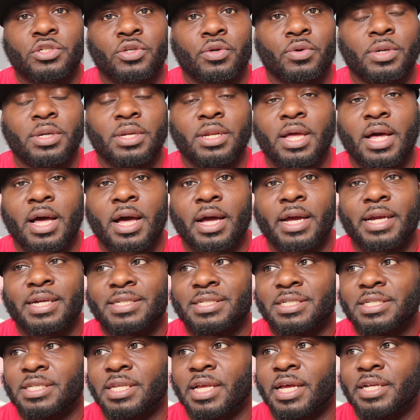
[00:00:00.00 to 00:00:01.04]
certain
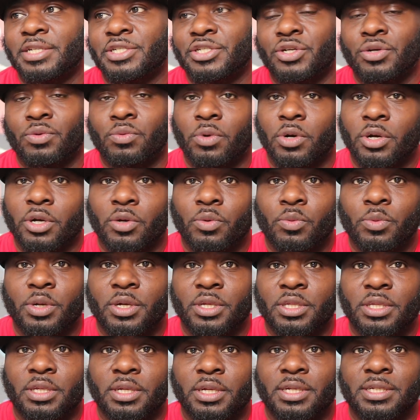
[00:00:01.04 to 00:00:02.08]
lines that you're working
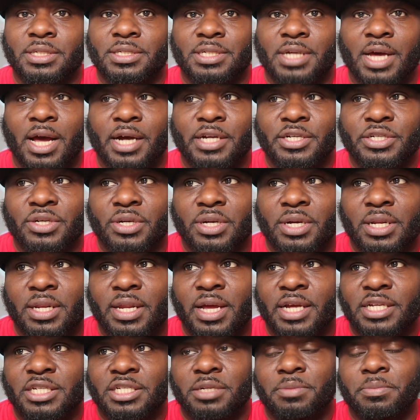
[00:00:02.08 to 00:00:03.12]
with inside your
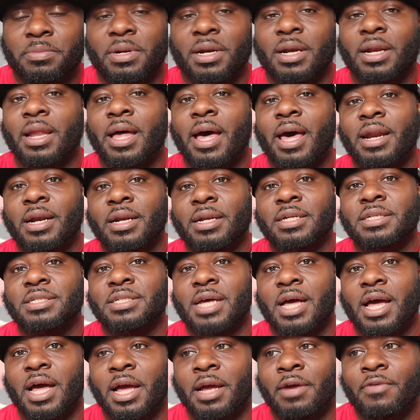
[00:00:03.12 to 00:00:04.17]
collection, but a lot of the
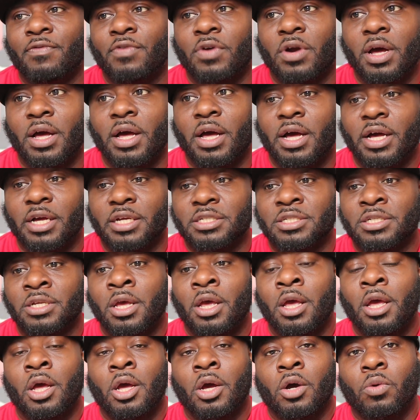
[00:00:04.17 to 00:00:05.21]
time for us,
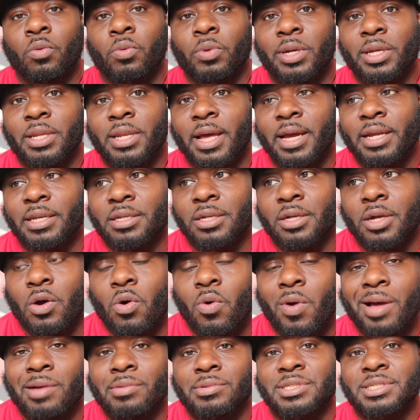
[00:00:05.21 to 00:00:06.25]
we like to
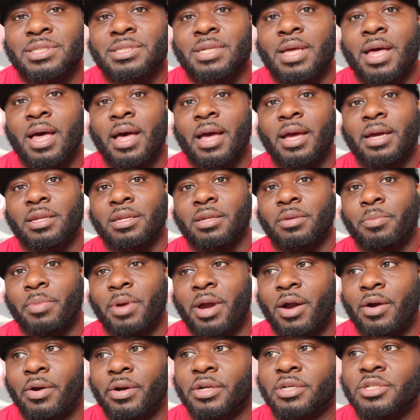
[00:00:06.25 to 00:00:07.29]
go outside the
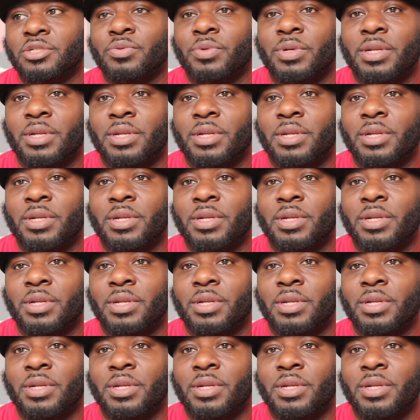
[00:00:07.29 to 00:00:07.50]
barriers.